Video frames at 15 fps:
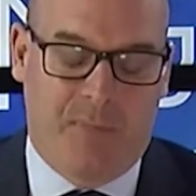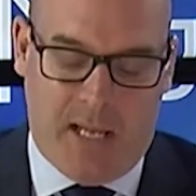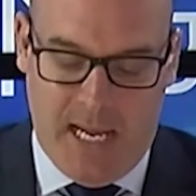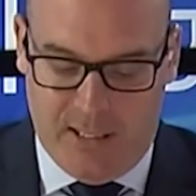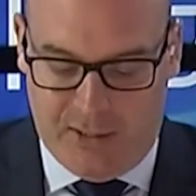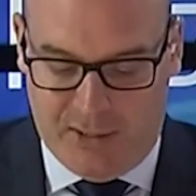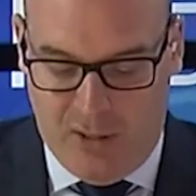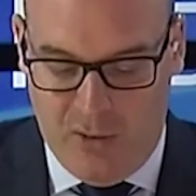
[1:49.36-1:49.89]

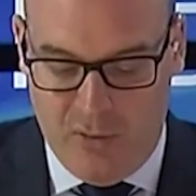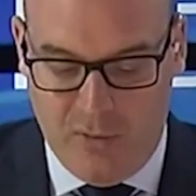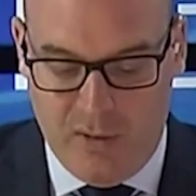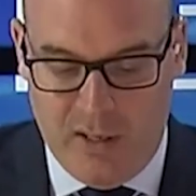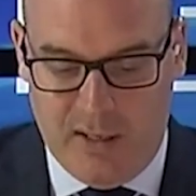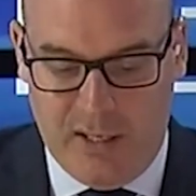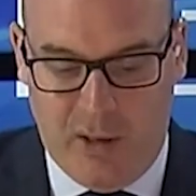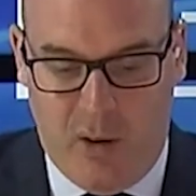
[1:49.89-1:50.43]
And so,
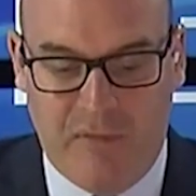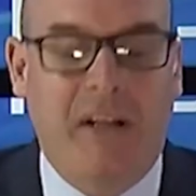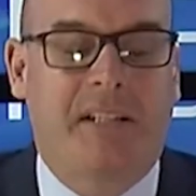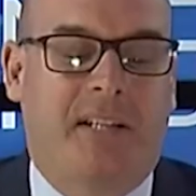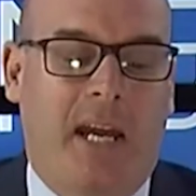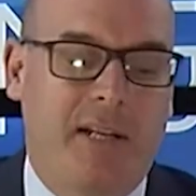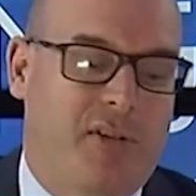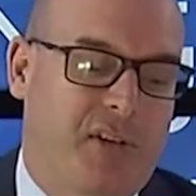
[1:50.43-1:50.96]
you know, if I
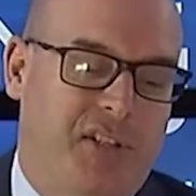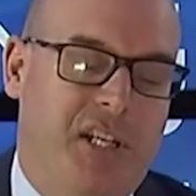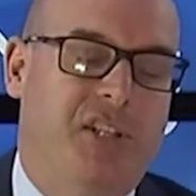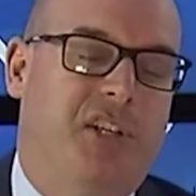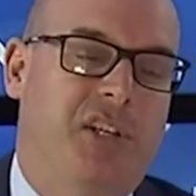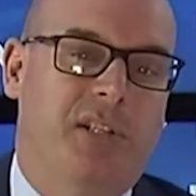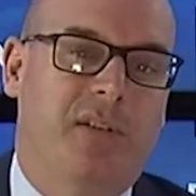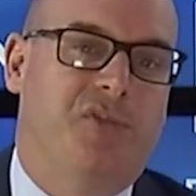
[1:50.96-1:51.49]
take the
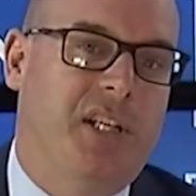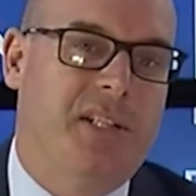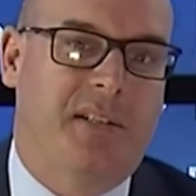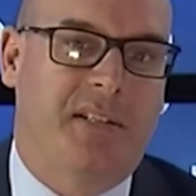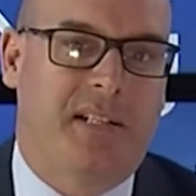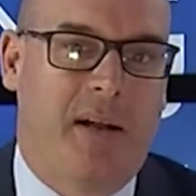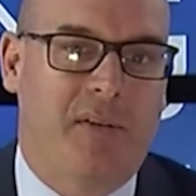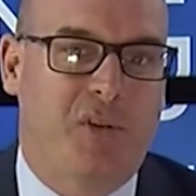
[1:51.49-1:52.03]
teachings of
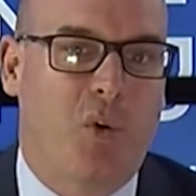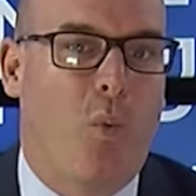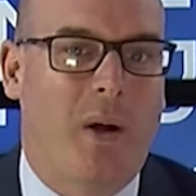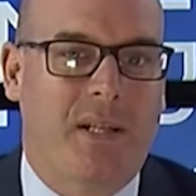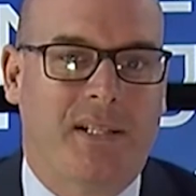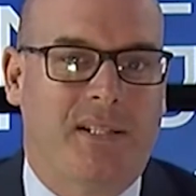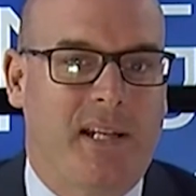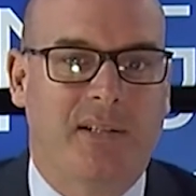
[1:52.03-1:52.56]
Jesus down to
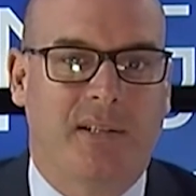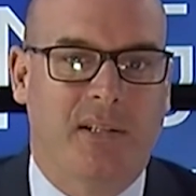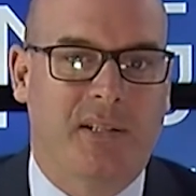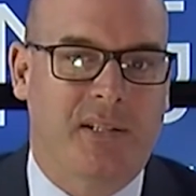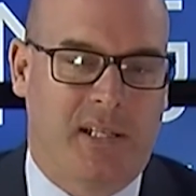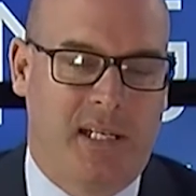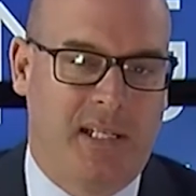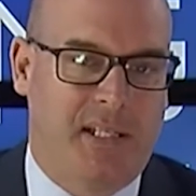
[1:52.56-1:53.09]
one
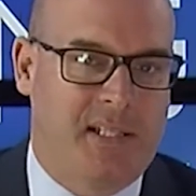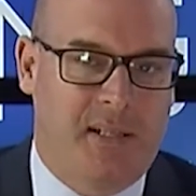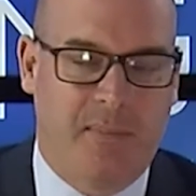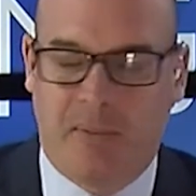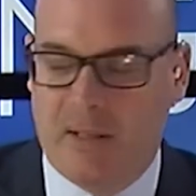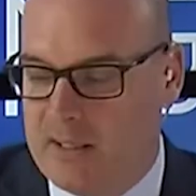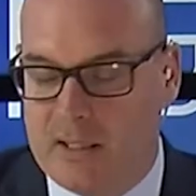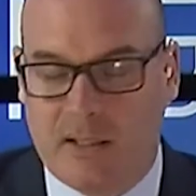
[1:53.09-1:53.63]
sentence, it's
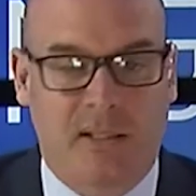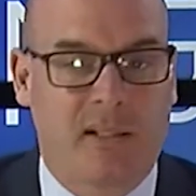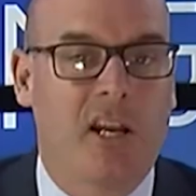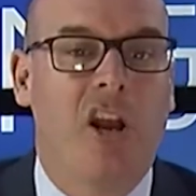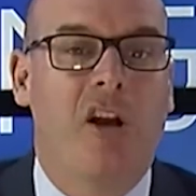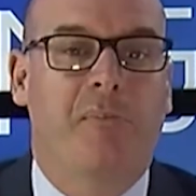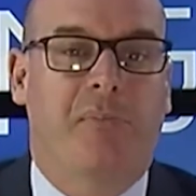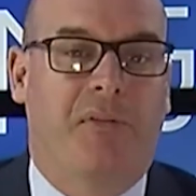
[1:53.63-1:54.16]
simply this
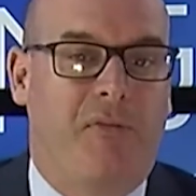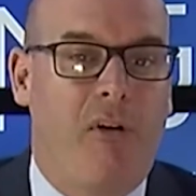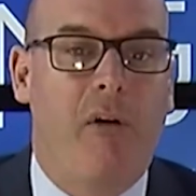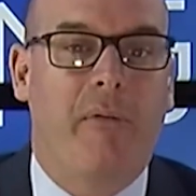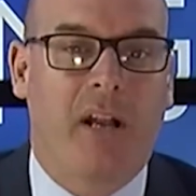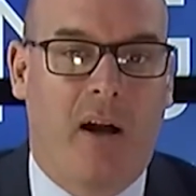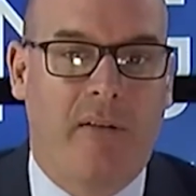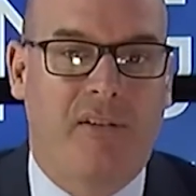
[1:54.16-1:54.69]

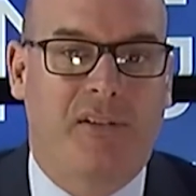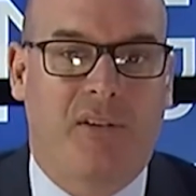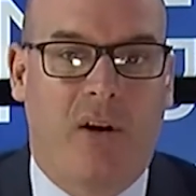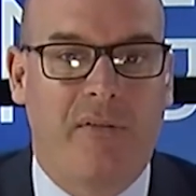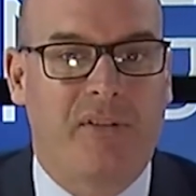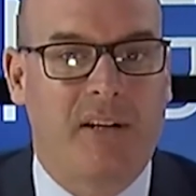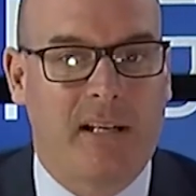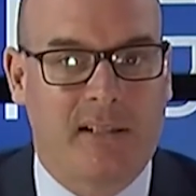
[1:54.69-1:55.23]
preferring others
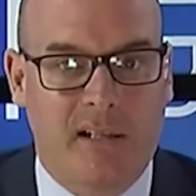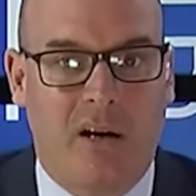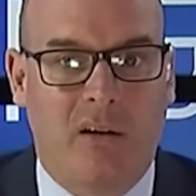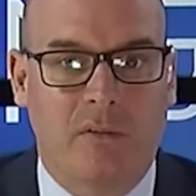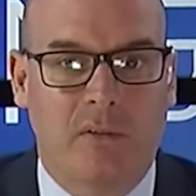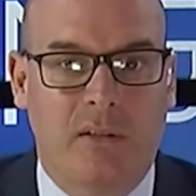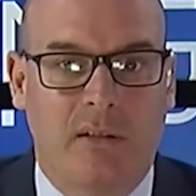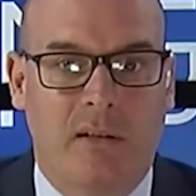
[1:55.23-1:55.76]
over
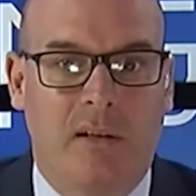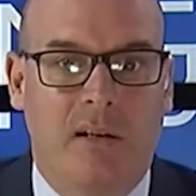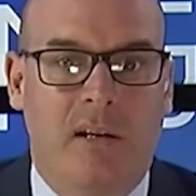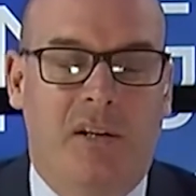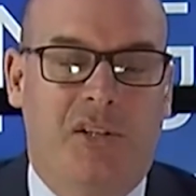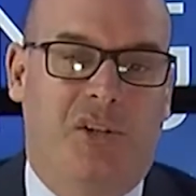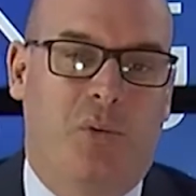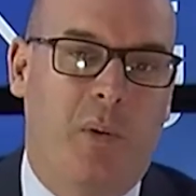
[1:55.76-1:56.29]
ourselves.
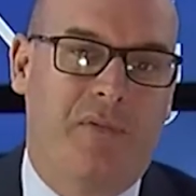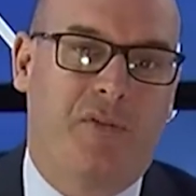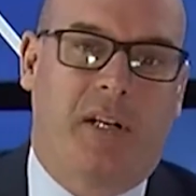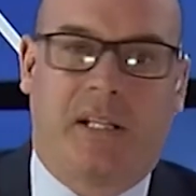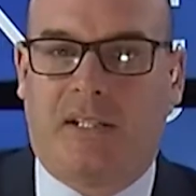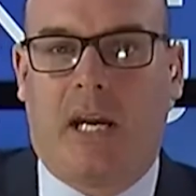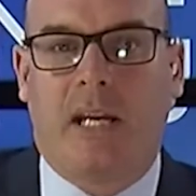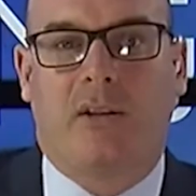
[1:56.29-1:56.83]
So we've got
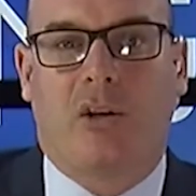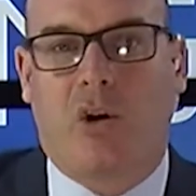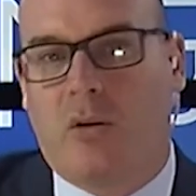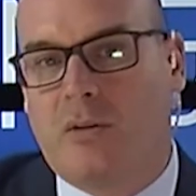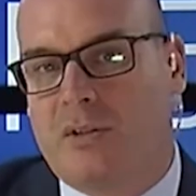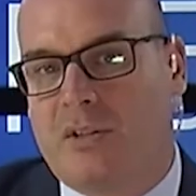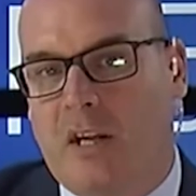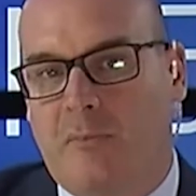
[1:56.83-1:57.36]
to take the
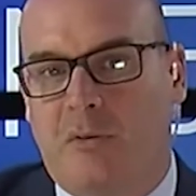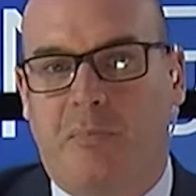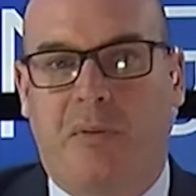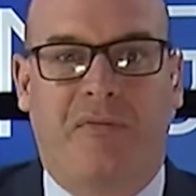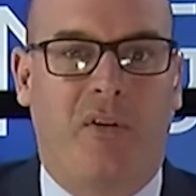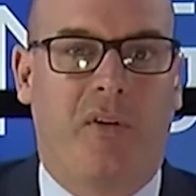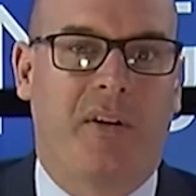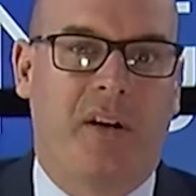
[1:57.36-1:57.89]
concept of
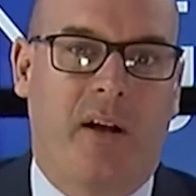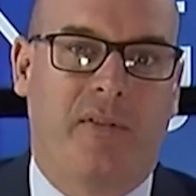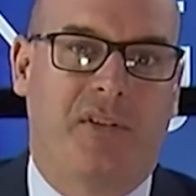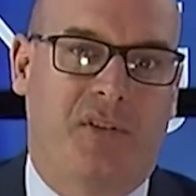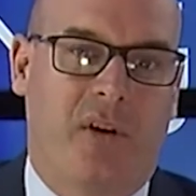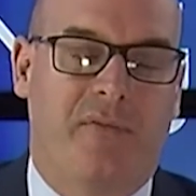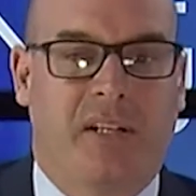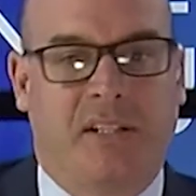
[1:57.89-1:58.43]
preferring
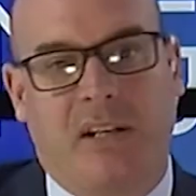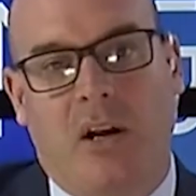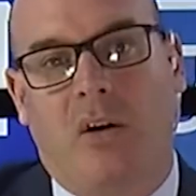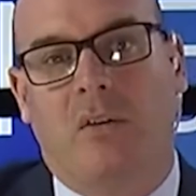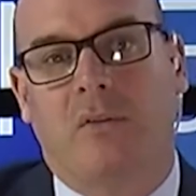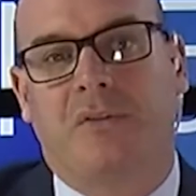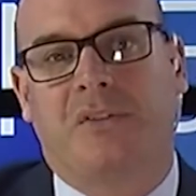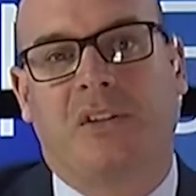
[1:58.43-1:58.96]
others over
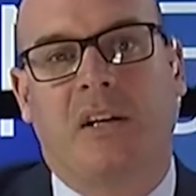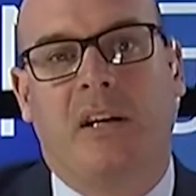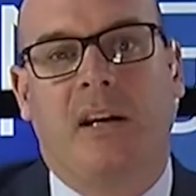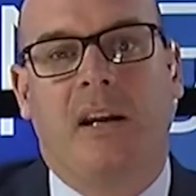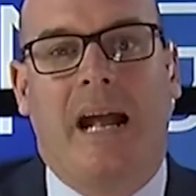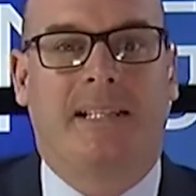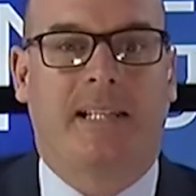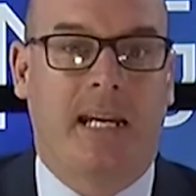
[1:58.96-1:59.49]
ourselves
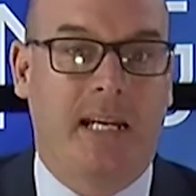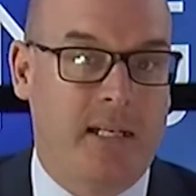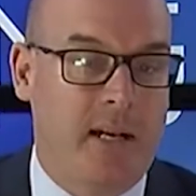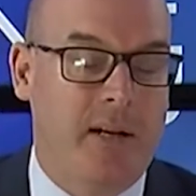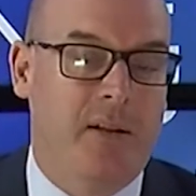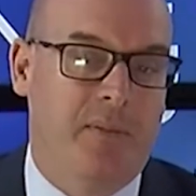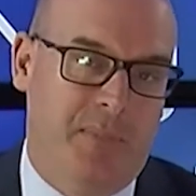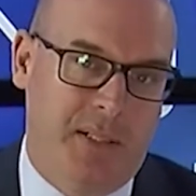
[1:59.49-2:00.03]
and take it
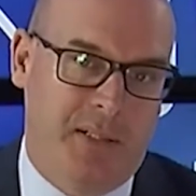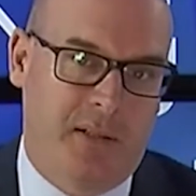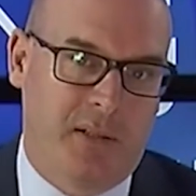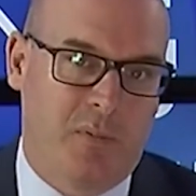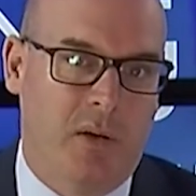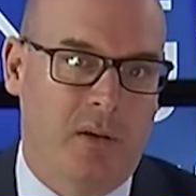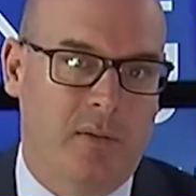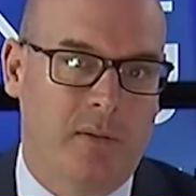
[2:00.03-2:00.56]
into the business
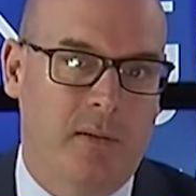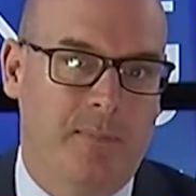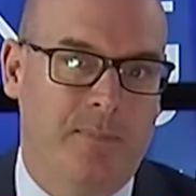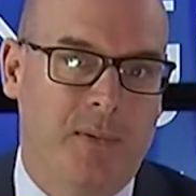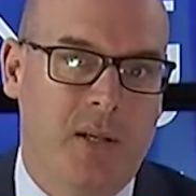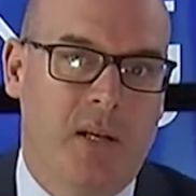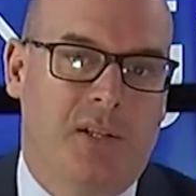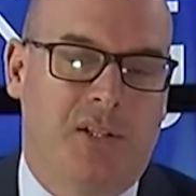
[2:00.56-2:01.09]
world.
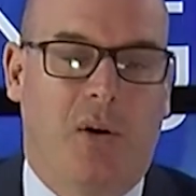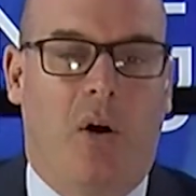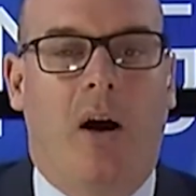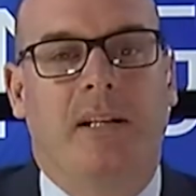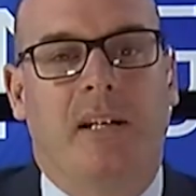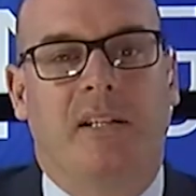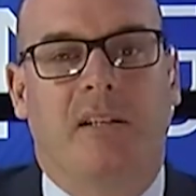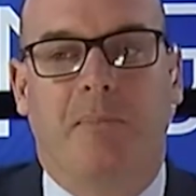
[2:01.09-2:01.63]
So
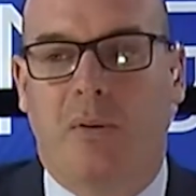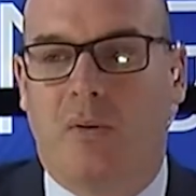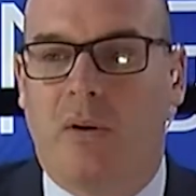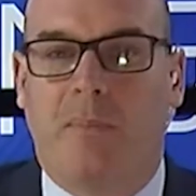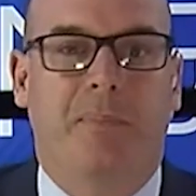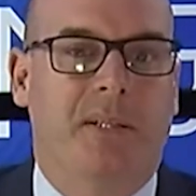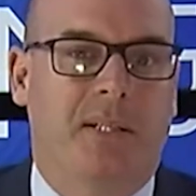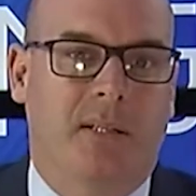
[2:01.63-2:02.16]
I need to build a
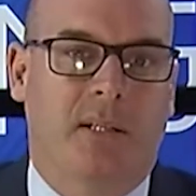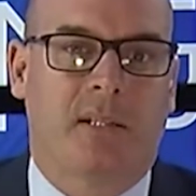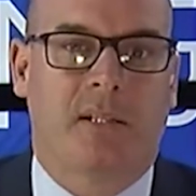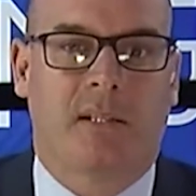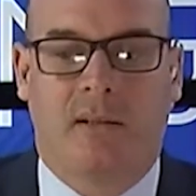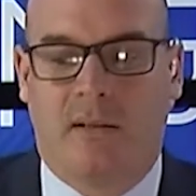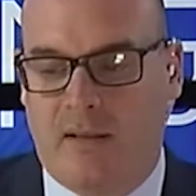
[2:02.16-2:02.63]
business